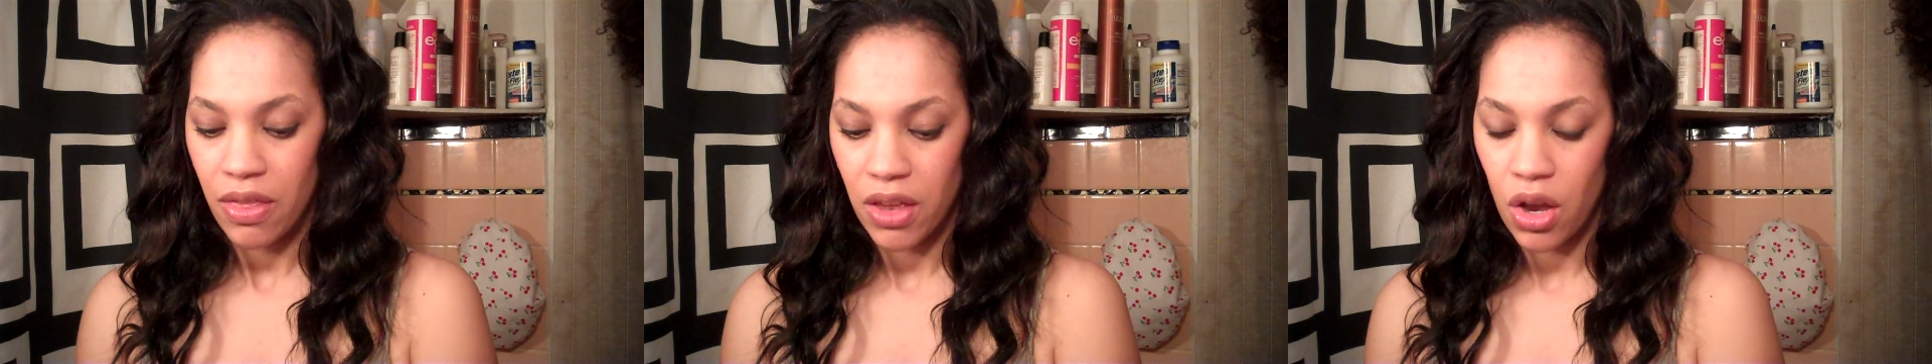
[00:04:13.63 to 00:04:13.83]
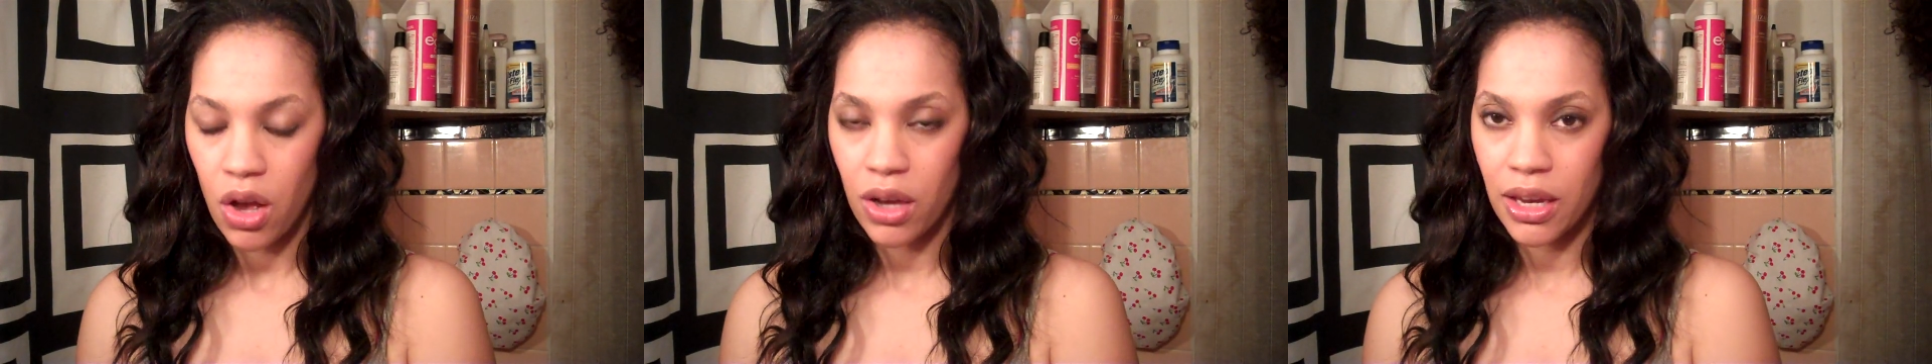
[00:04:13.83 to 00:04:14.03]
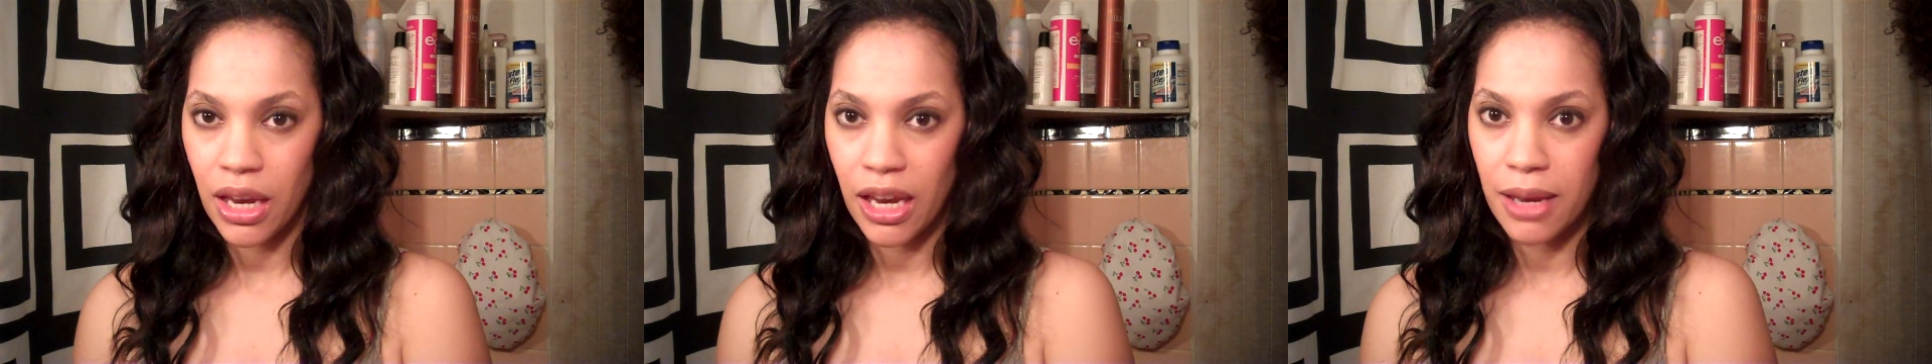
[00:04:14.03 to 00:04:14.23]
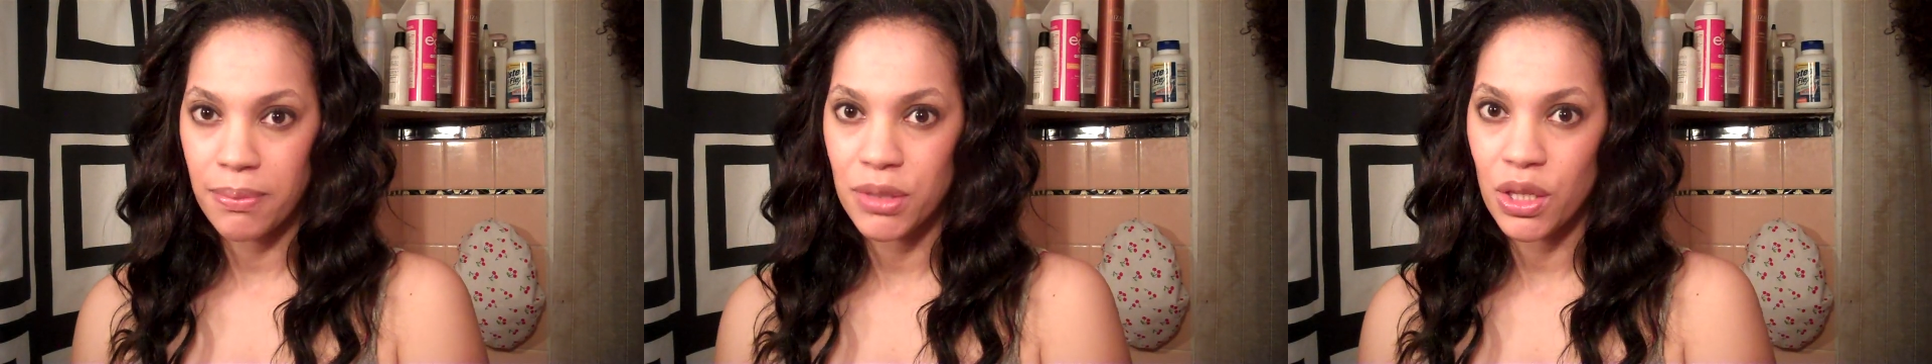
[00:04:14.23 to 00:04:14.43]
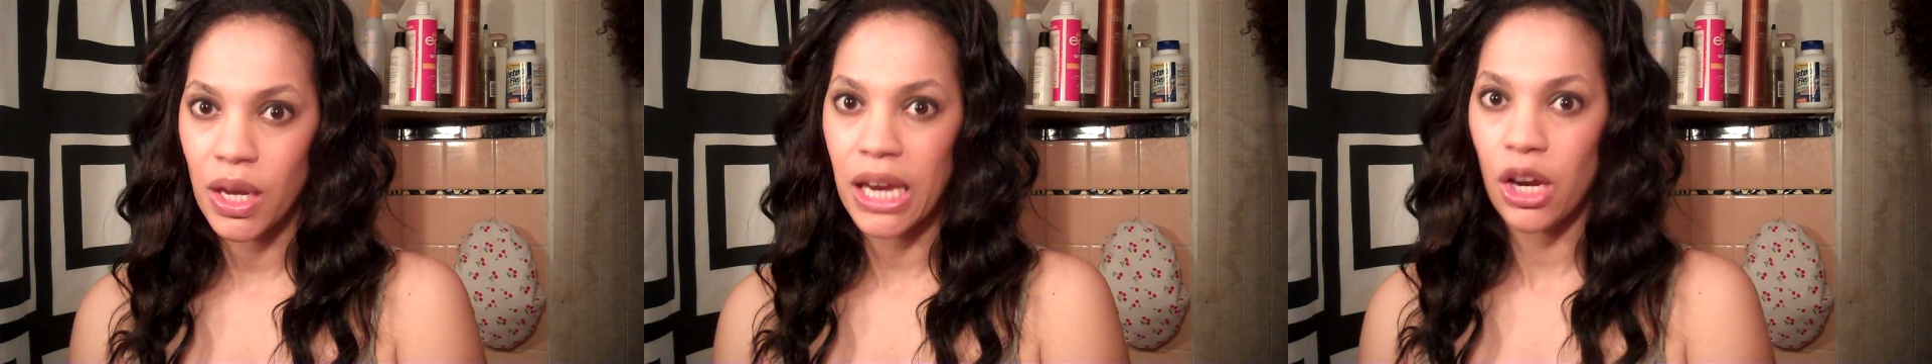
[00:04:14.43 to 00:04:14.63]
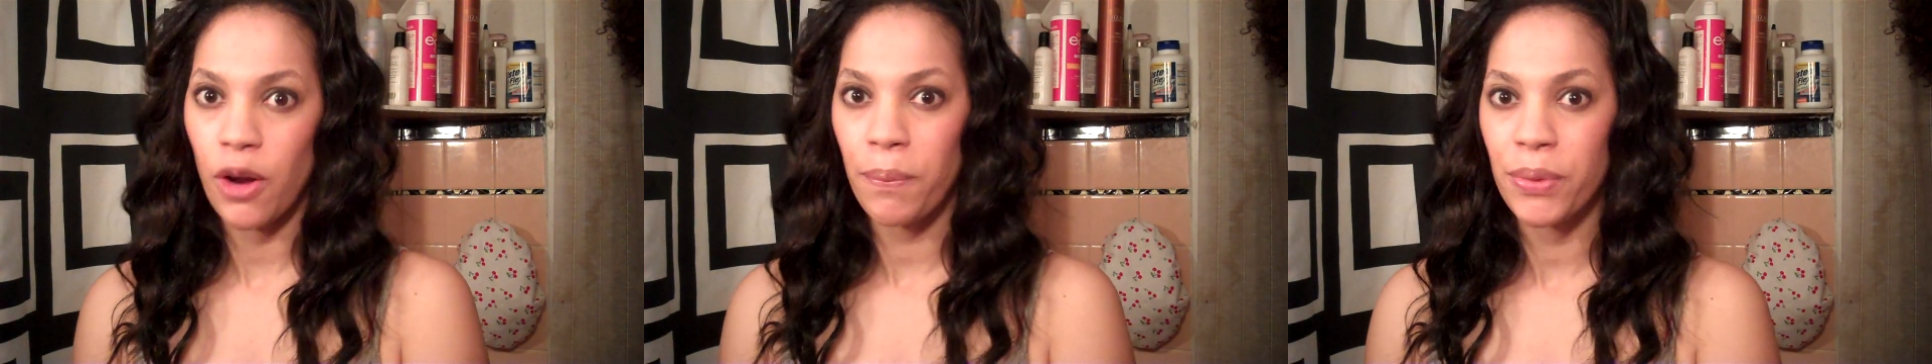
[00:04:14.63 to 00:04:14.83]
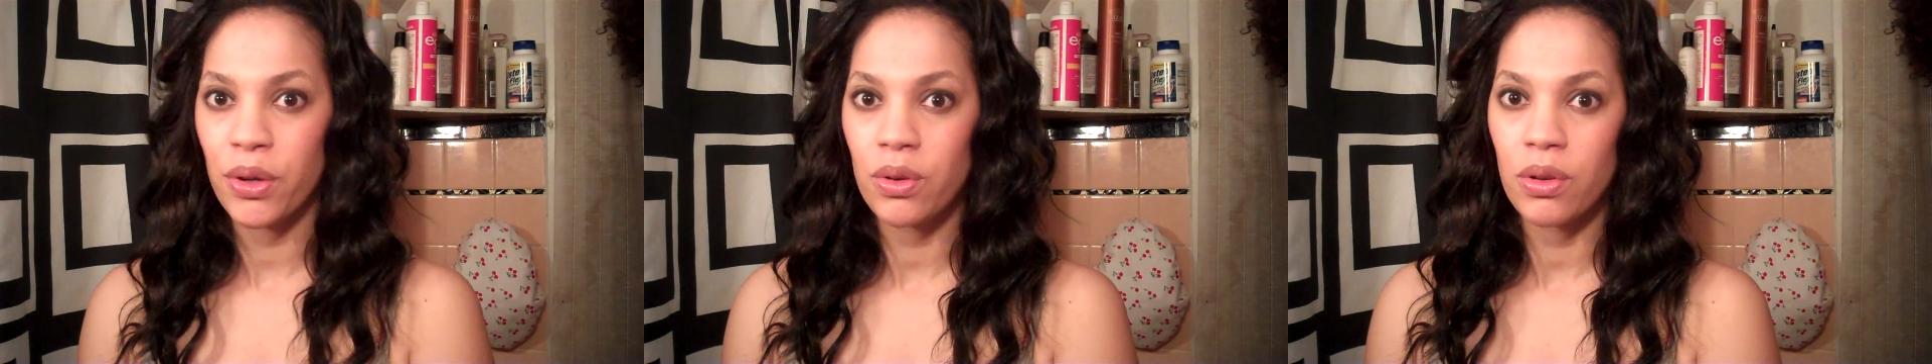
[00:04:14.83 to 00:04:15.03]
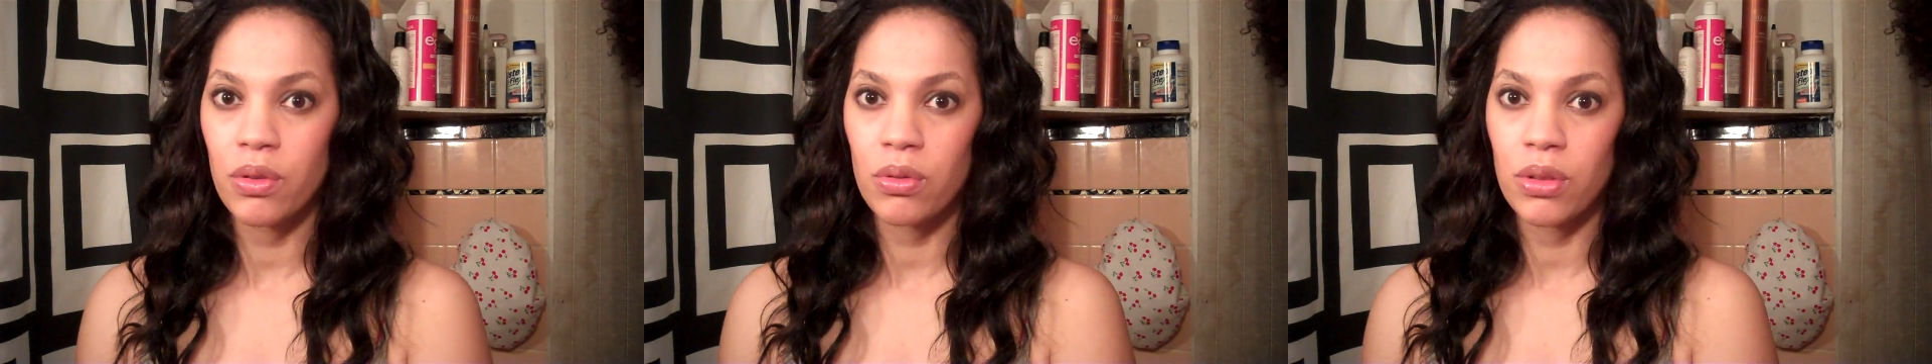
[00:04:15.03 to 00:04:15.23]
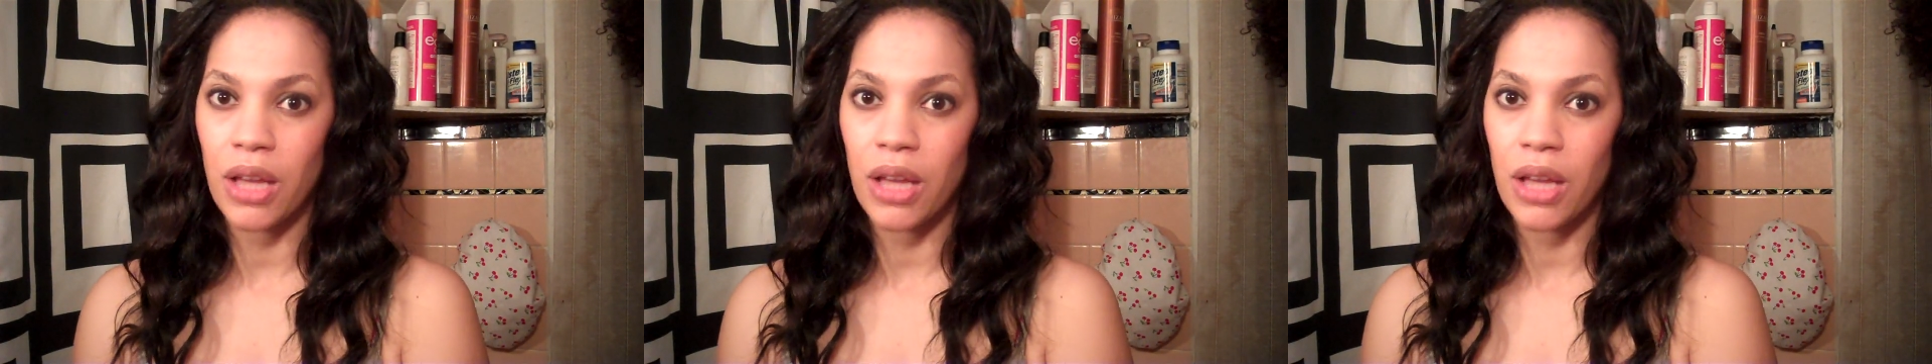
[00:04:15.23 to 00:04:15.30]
and they all came. So I hope you